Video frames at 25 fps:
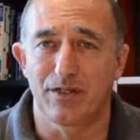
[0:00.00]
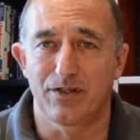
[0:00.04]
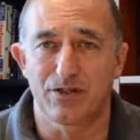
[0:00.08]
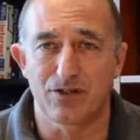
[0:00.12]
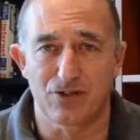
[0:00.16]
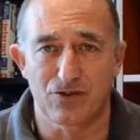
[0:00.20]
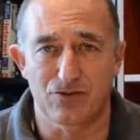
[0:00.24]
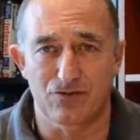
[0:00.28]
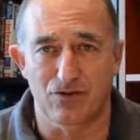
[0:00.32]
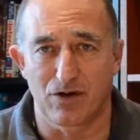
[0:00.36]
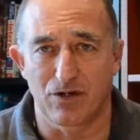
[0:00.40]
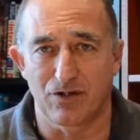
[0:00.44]

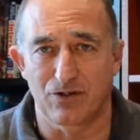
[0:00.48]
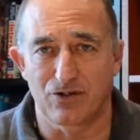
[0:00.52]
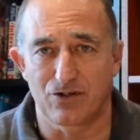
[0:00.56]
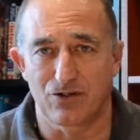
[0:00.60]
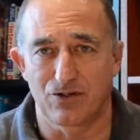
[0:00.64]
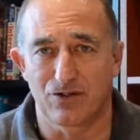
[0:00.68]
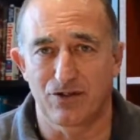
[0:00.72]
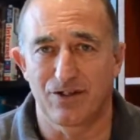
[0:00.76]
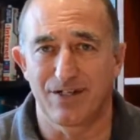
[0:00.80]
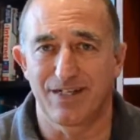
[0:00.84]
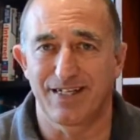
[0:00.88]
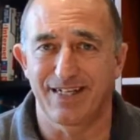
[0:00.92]

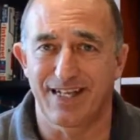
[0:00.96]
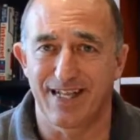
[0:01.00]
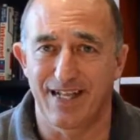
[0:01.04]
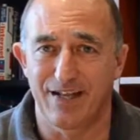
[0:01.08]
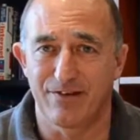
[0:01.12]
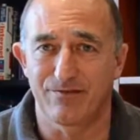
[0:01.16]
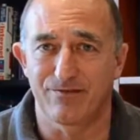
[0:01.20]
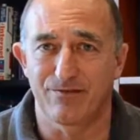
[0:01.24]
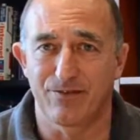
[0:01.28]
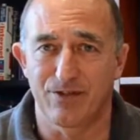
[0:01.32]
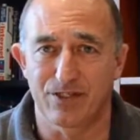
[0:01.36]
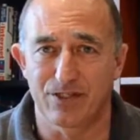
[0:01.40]
instruction at
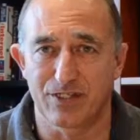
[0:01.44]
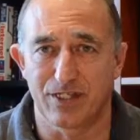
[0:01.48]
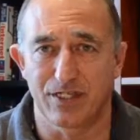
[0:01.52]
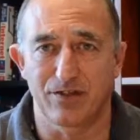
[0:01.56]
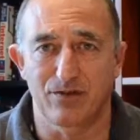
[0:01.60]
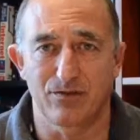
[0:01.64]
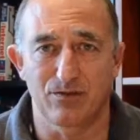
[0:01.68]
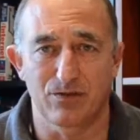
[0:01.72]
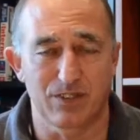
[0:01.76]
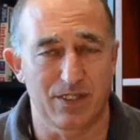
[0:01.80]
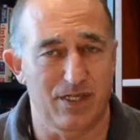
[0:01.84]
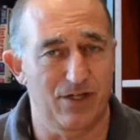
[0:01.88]
every
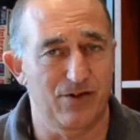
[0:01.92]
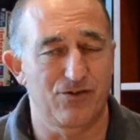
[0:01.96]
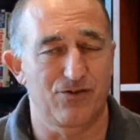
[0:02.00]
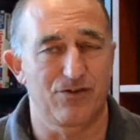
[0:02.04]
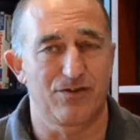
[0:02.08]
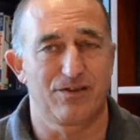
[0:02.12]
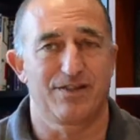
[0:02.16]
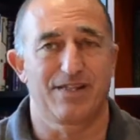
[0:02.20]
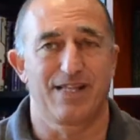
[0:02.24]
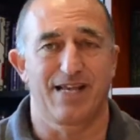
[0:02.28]
single session.